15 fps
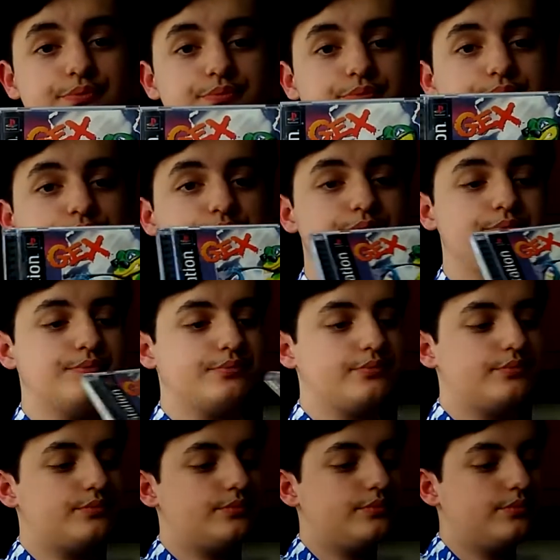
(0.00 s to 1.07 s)

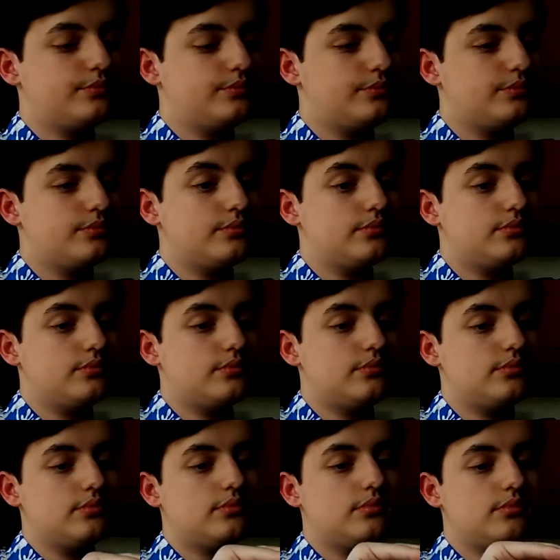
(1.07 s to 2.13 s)

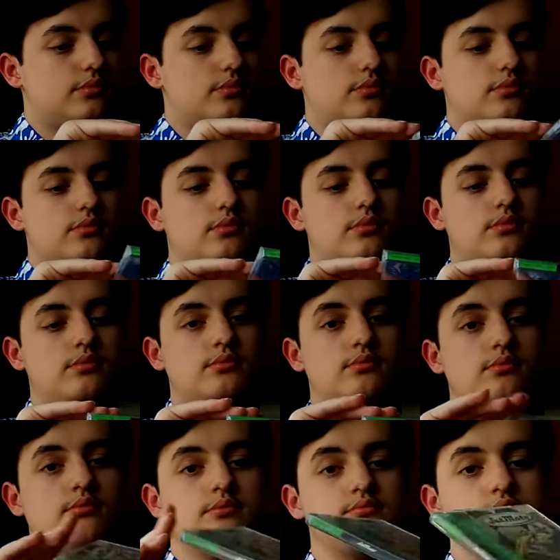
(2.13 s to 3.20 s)

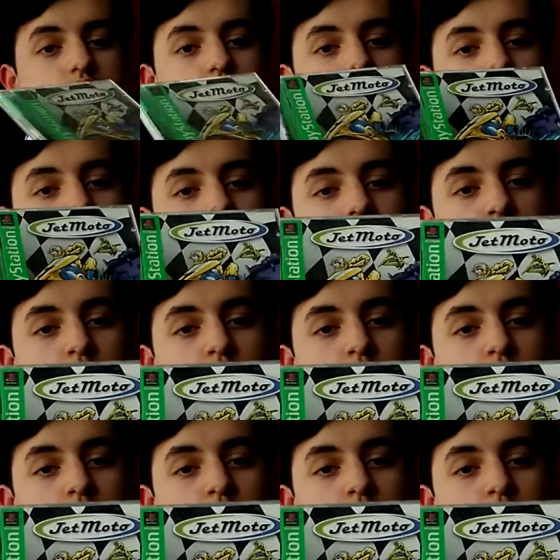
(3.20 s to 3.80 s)
(silence)